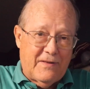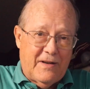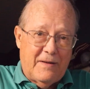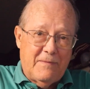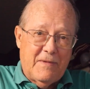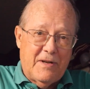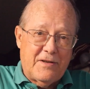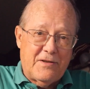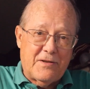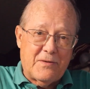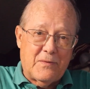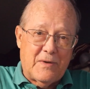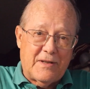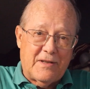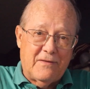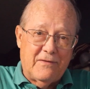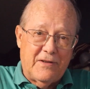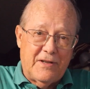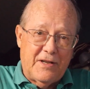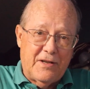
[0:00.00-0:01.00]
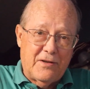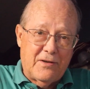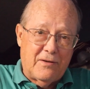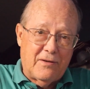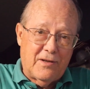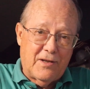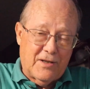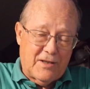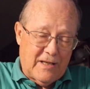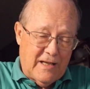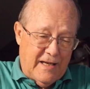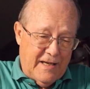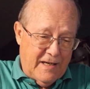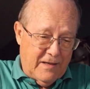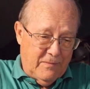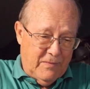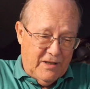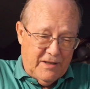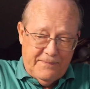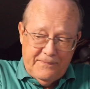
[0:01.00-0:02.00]
I'm not sure what the video will look
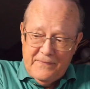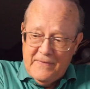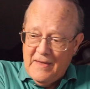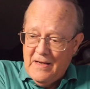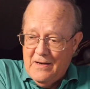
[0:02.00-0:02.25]
like, but